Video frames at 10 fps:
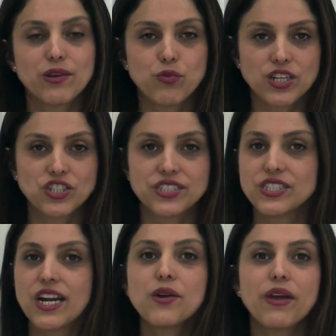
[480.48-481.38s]
can watch
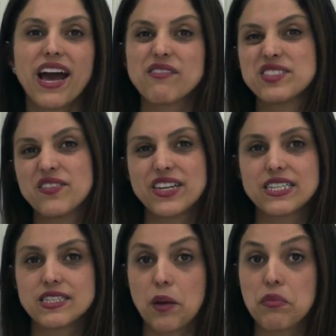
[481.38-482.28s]
it there. We have
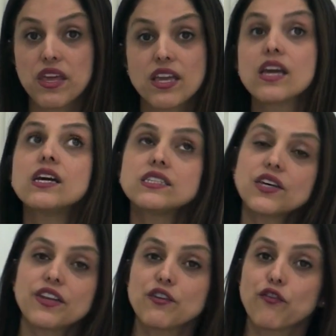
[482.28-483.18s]
70 something,
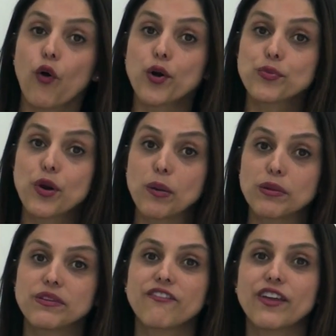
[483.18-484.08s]
74
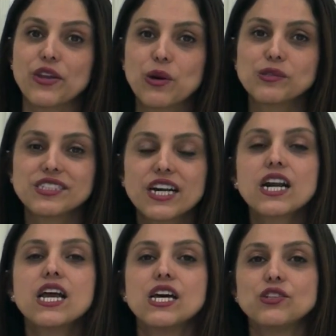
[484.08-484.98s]
probably videos
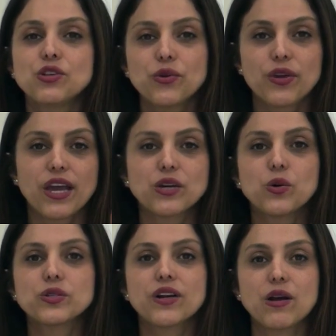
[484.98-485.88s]
there. So you can
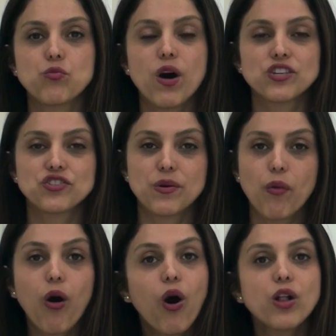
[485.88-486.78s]
go there and watch them
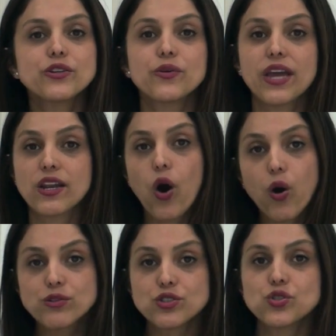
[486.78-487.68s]
all. You can
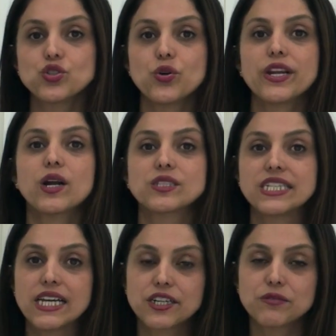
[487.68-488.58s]
also join our
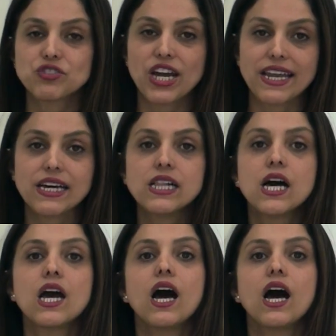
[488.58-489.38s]
Telegram channel.